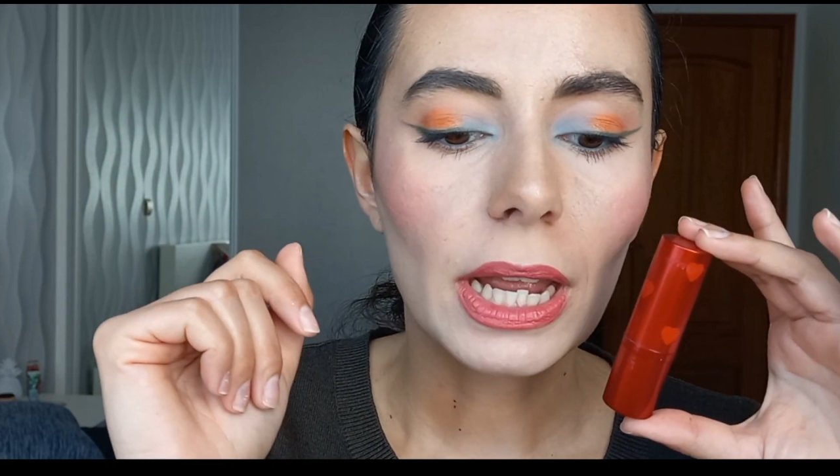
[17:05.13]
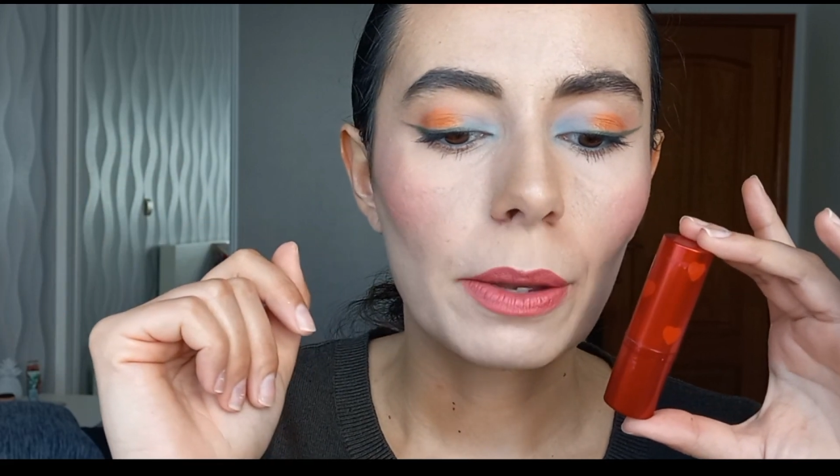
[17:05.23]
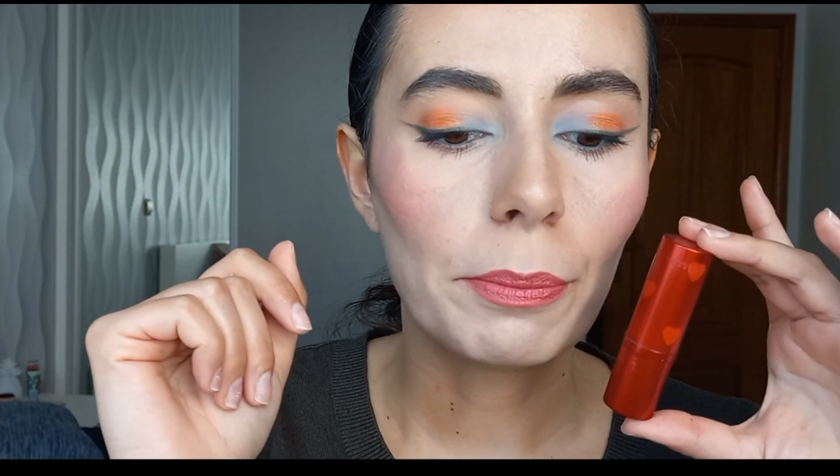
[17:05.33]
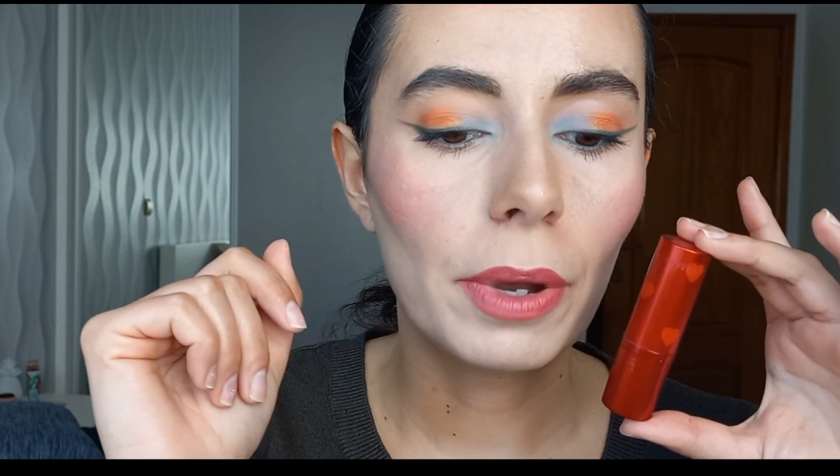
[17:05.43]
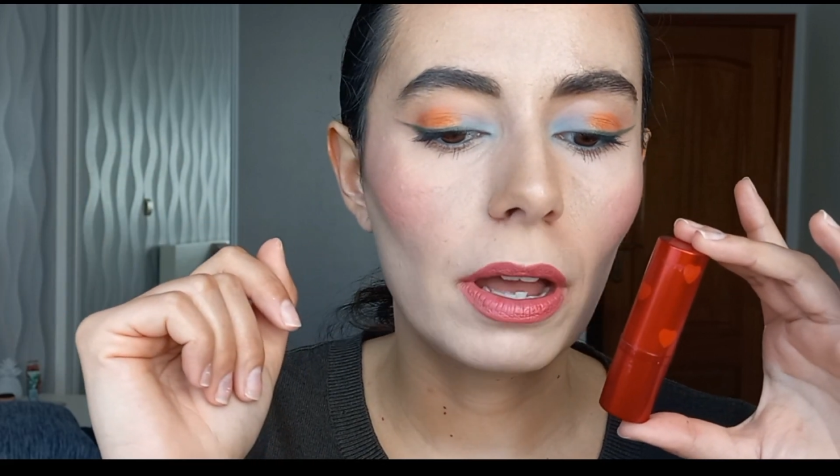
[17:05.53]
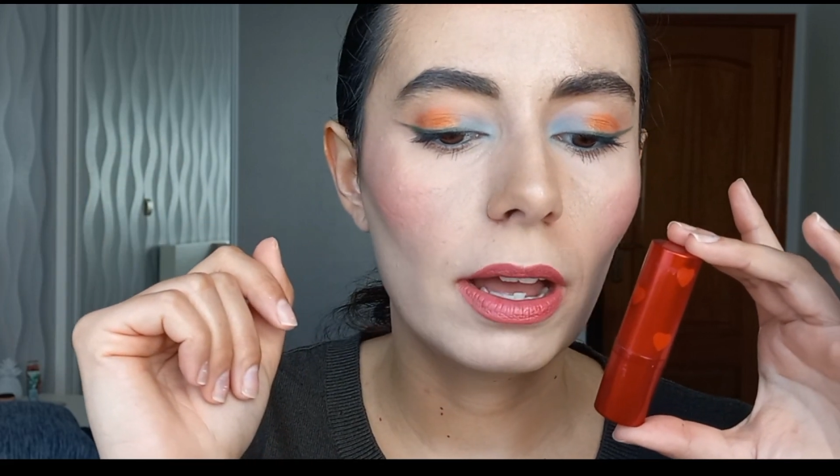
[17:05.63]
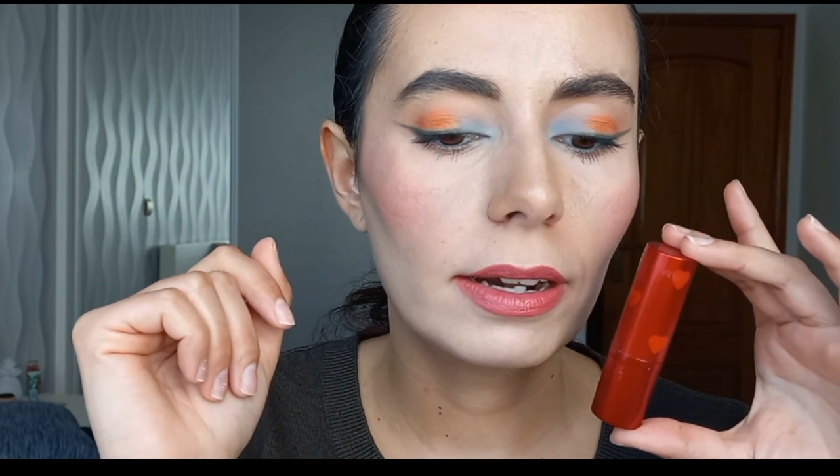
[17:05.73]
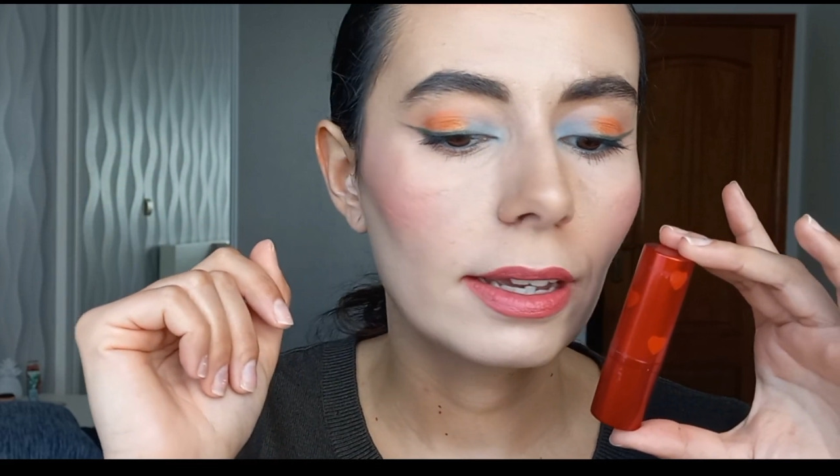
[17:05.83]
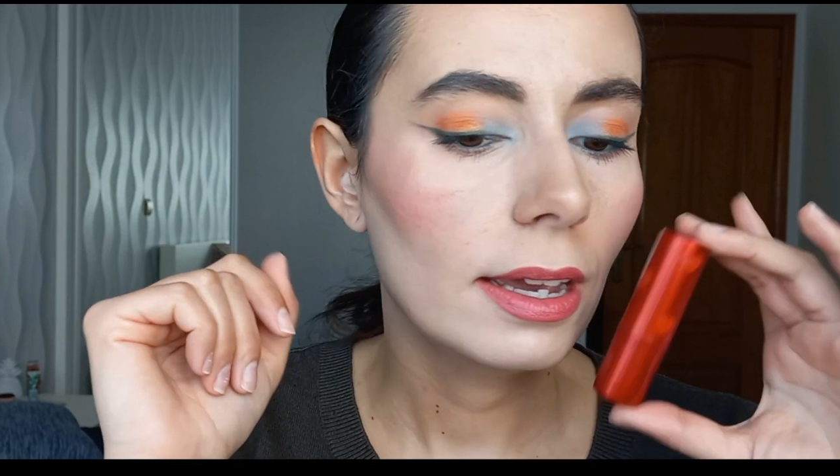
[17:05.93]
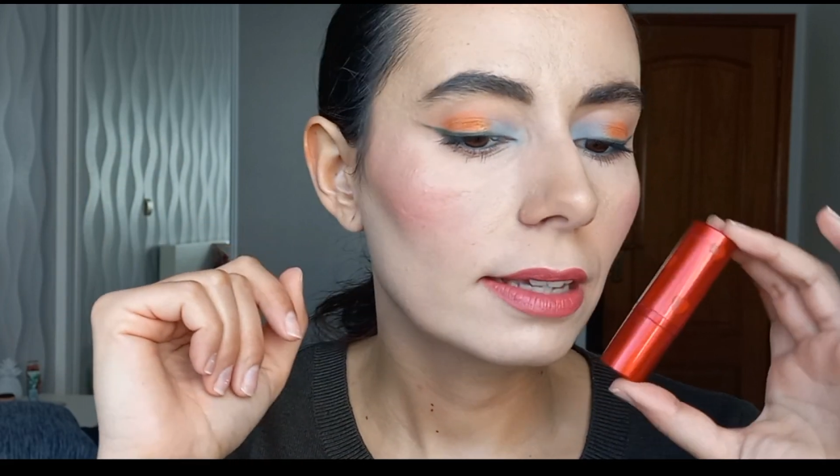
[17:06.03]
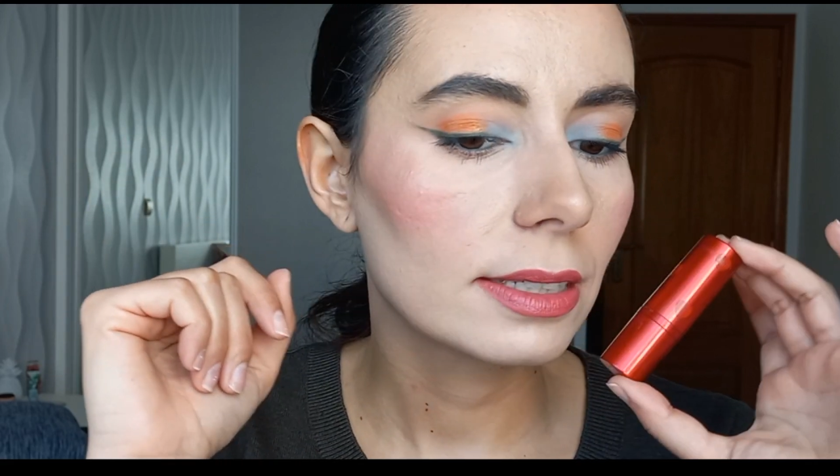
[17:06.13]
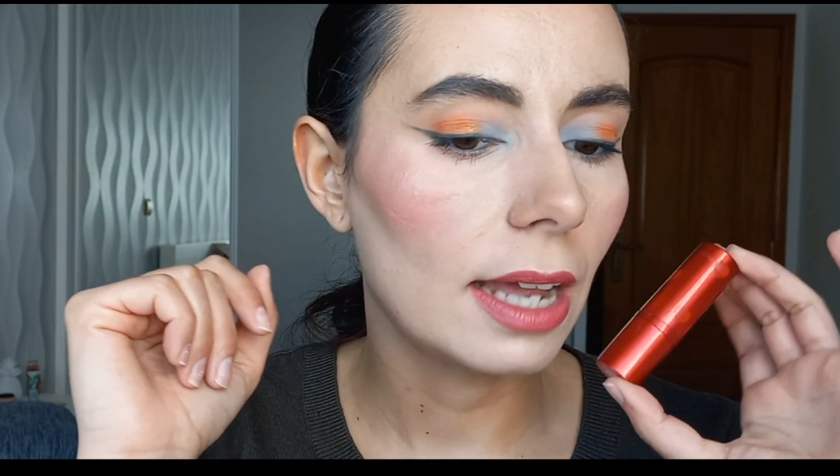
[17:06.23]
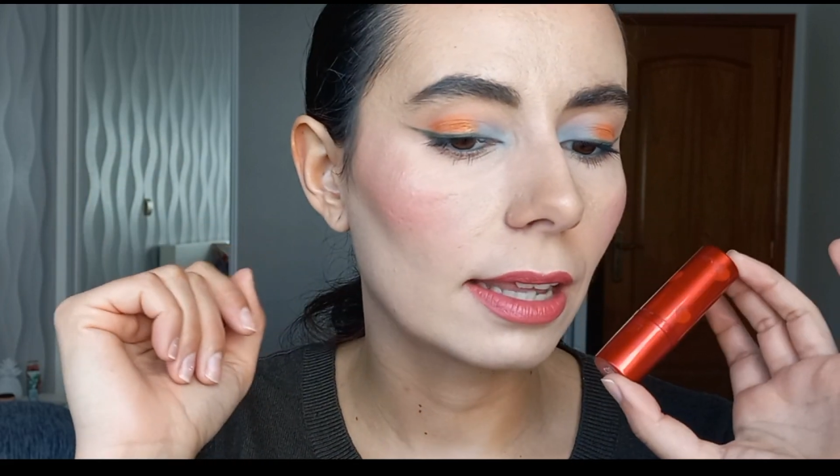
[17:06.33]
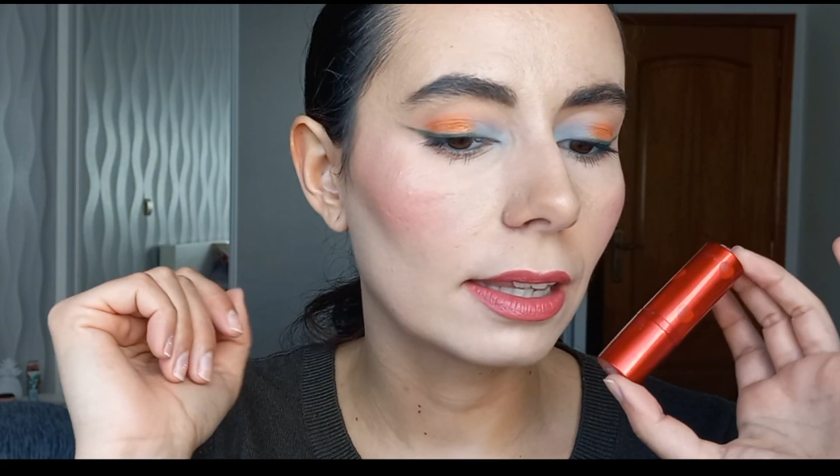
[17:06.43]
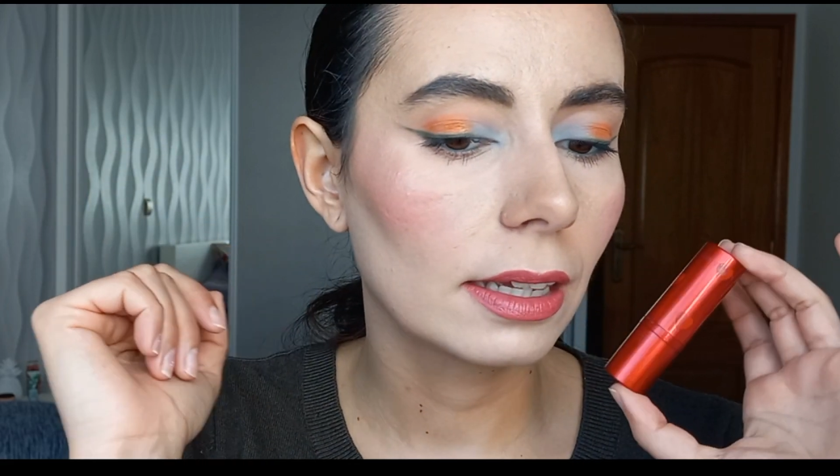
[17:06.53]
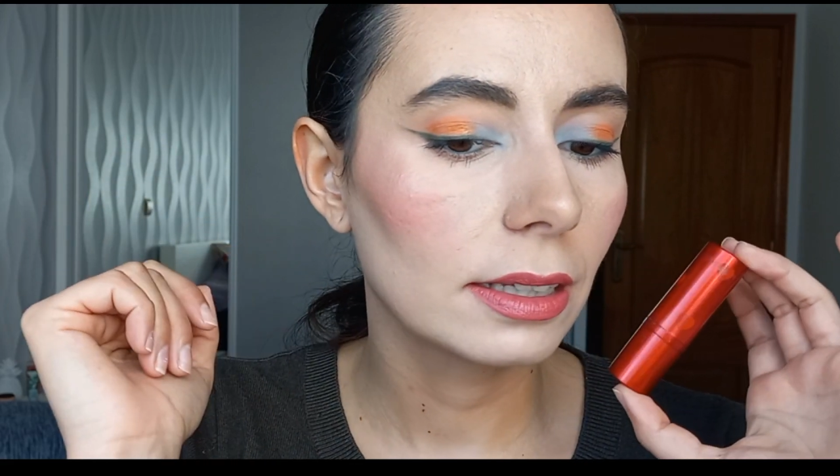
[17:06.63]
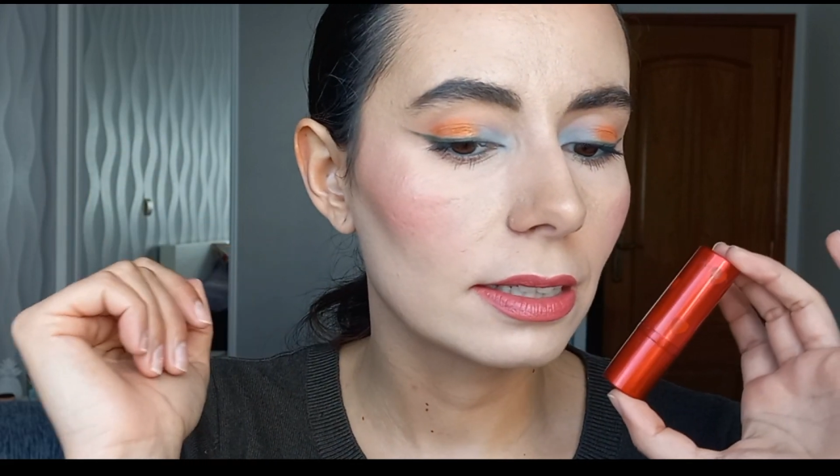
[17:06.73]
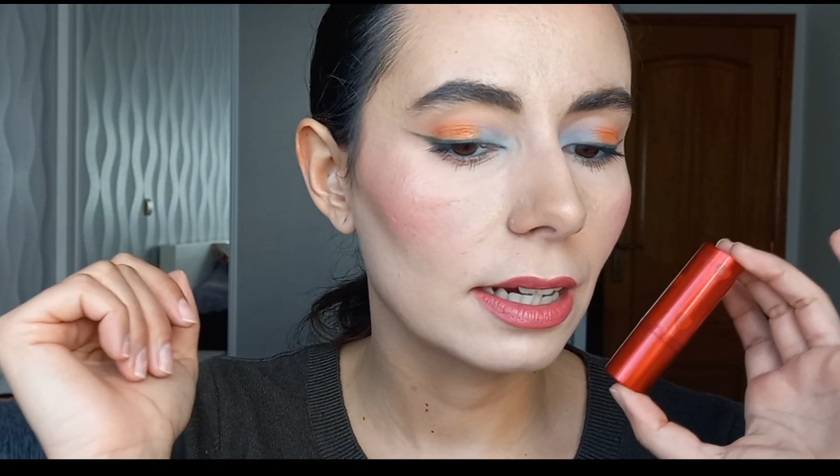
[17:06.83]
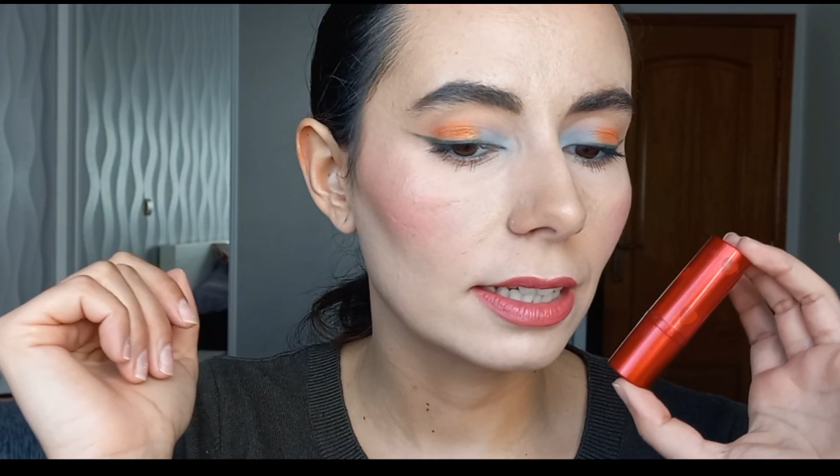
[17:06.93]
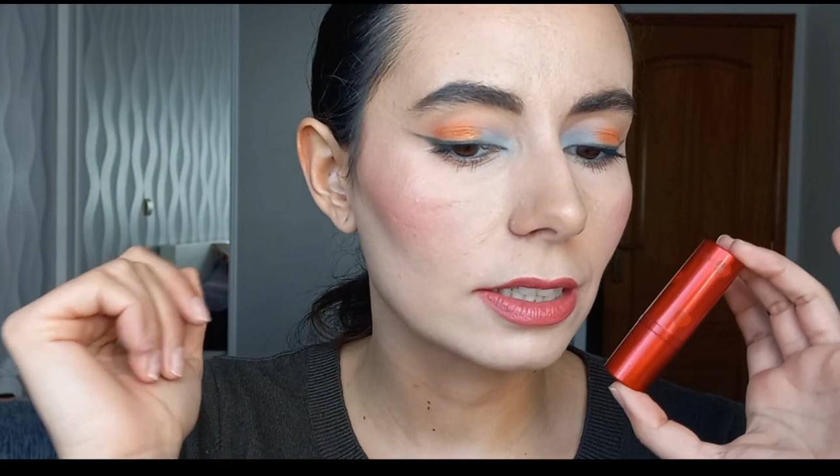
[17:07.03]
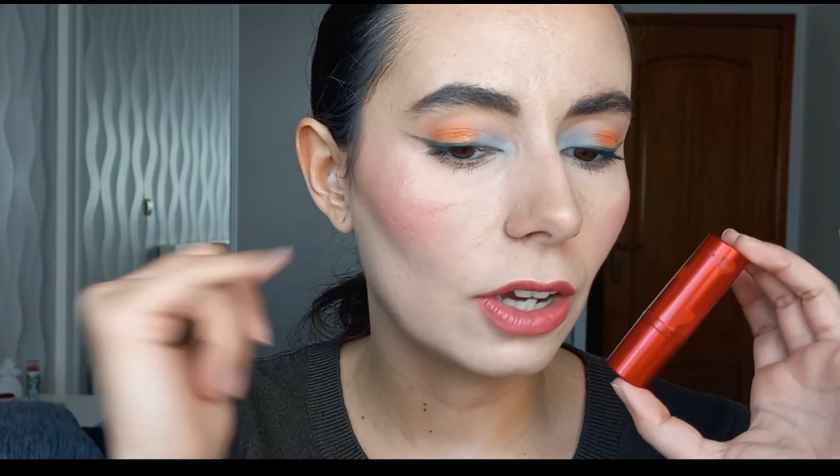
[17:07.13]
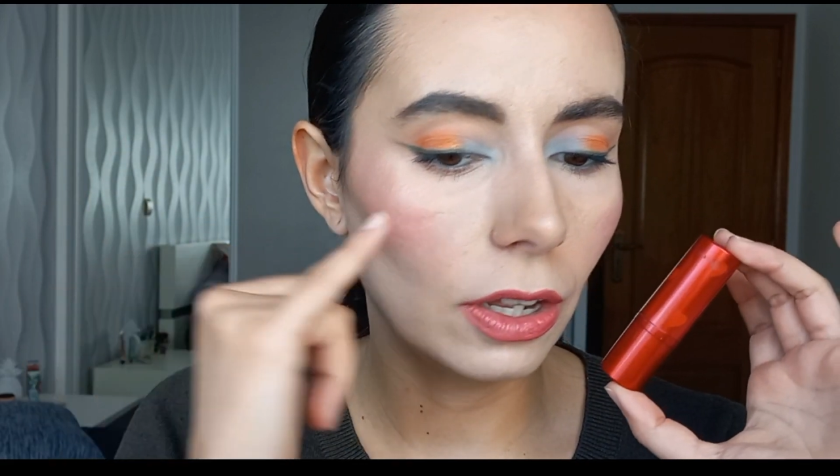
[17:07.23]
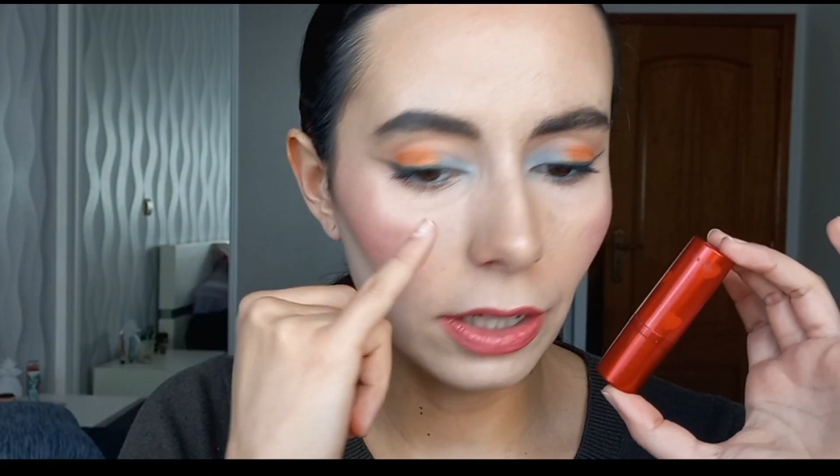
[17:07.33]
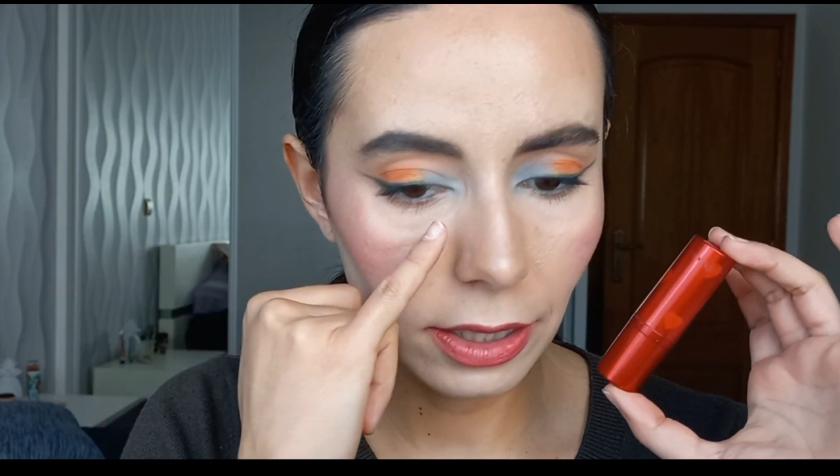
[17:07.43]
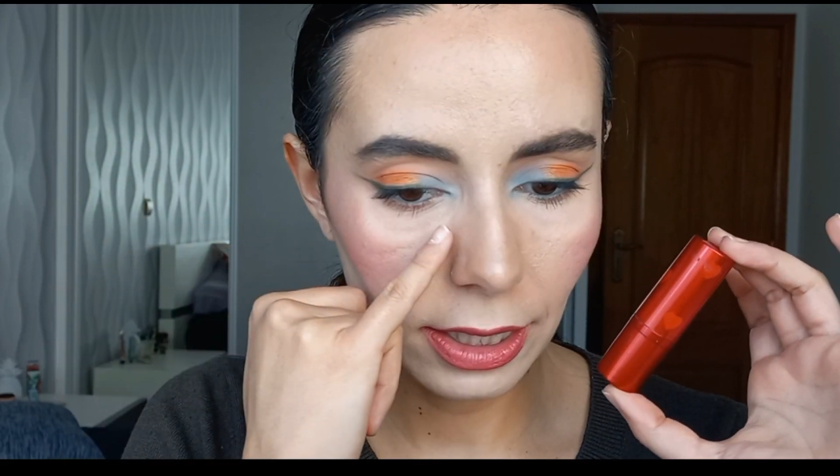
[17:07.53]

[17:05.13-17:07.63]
But yes, I think it's a nice color.